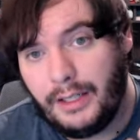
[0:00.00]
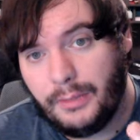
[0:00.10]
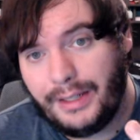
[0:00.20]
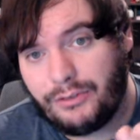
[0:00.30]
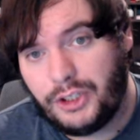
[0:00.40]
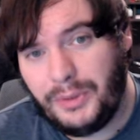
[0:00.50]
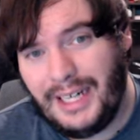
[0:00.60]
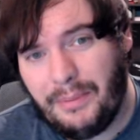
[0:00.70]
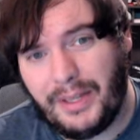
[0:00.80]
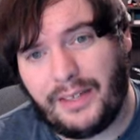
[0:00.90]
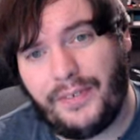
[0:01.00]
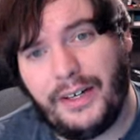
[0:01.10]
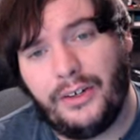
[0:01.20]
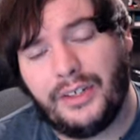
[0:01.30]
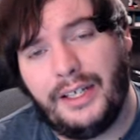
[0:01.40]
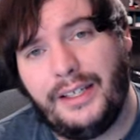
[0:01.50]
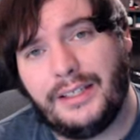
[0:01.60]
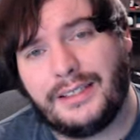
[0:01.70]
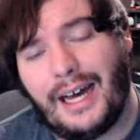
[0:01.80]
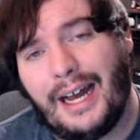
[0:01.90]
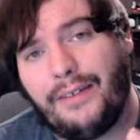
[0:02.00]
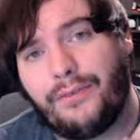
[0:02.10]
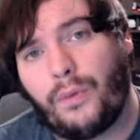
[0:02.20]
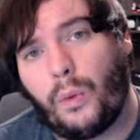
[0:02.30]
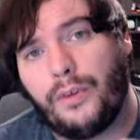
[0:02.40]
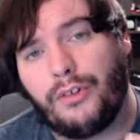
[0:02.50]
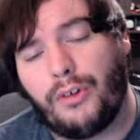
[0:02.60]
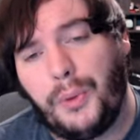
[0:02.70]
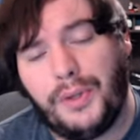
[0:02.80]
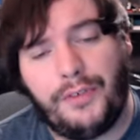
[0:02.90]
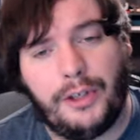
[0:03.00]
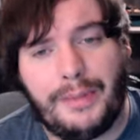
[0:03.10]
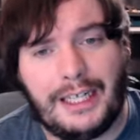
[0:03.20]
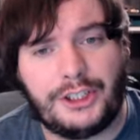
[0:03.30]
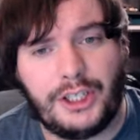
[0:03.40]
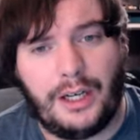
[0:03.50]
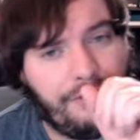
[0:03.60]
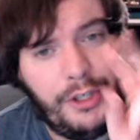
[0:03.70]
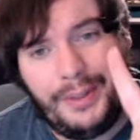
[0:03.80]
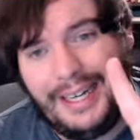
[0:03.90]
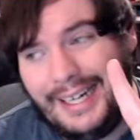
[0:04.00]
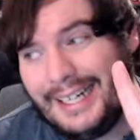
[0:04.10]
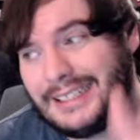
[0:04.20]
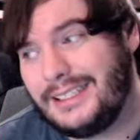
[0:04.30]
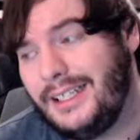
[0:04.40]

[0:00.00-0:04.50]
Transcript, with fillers: We have two Damping Spheres in the side for the Lotus Field matchup, two Edicts